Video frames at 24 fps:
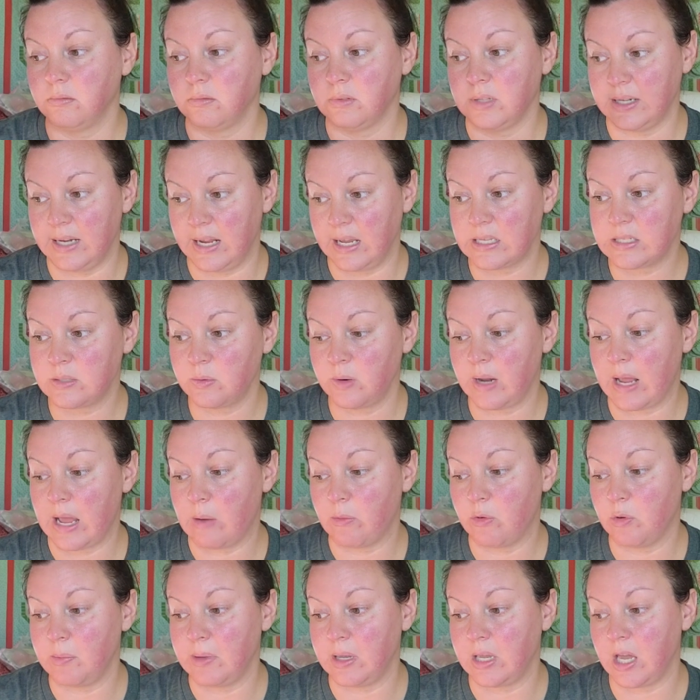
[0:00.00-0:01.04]
the next one I
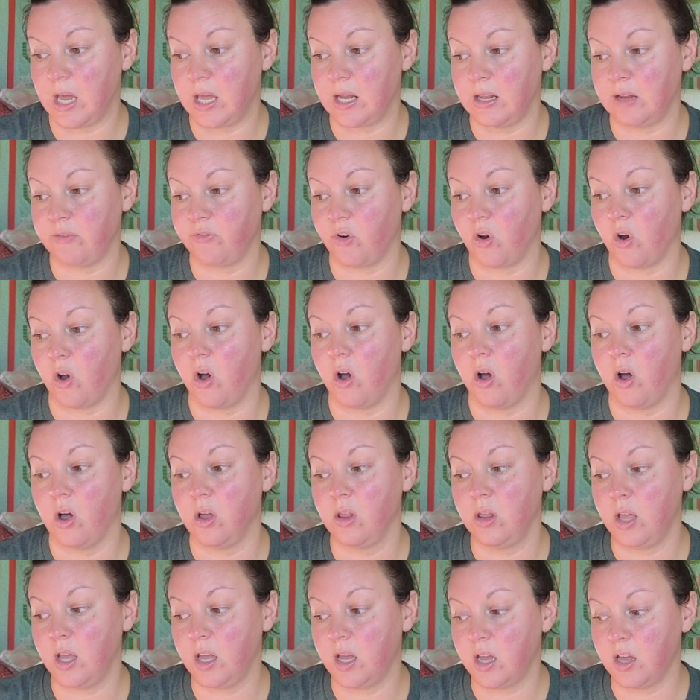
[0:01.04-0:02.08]
will be cutting for
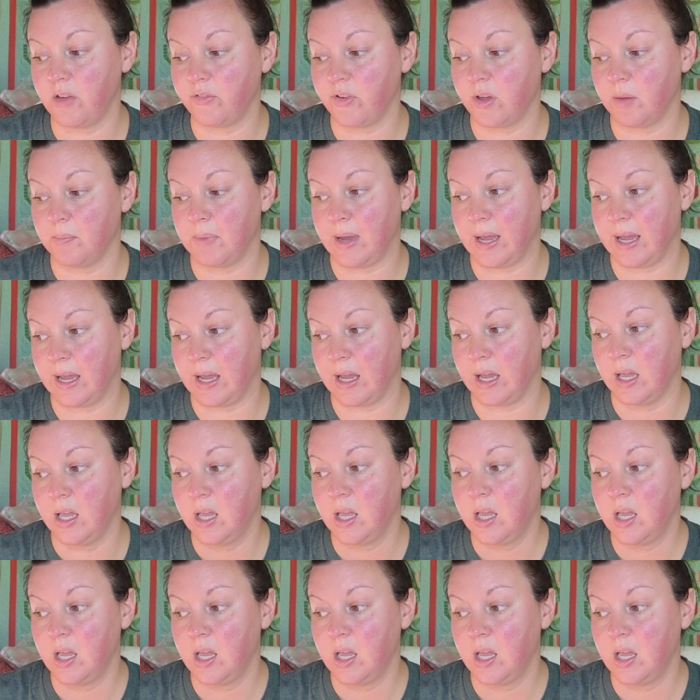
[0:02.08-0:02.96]
all of my